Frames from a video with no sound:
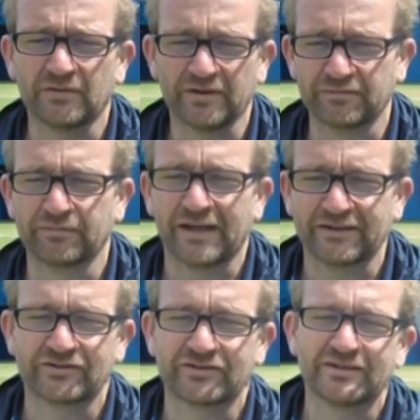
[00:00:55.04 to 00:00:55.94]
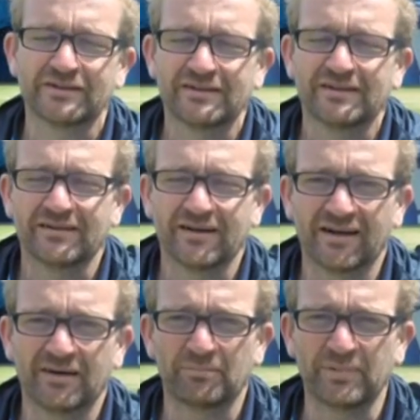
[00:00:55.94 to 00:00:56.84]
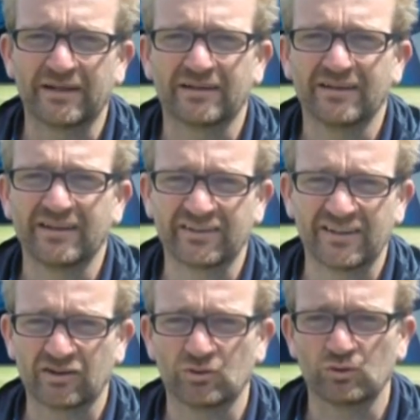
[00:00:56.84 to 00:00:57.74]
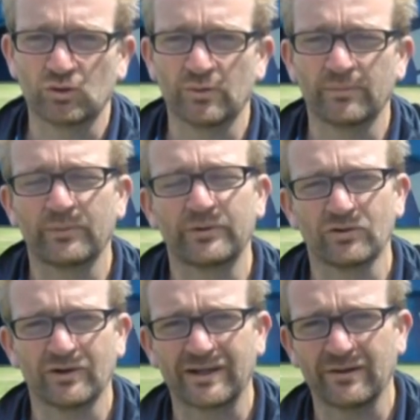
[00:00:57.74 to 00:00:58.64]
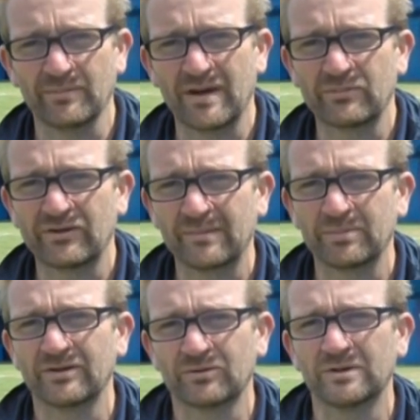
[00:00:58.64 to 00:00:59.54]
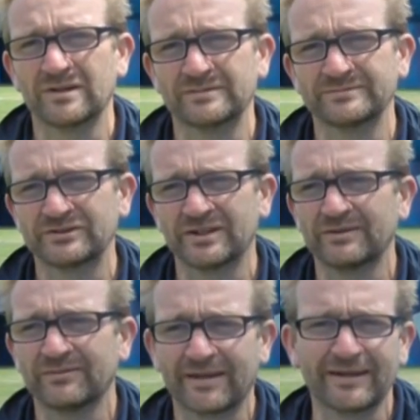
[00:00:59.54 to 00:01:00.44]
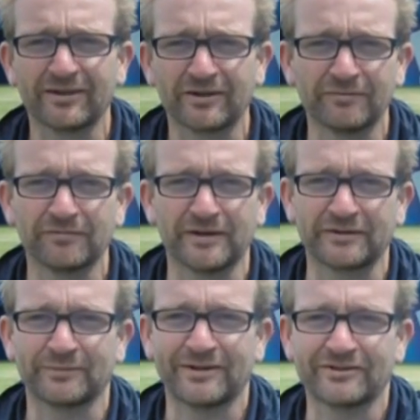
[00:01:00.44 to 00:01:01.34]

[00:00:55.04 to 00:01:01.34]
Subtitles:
fully fledged big international tournament, but we're trying to keep the members happy as well, so they can conflict with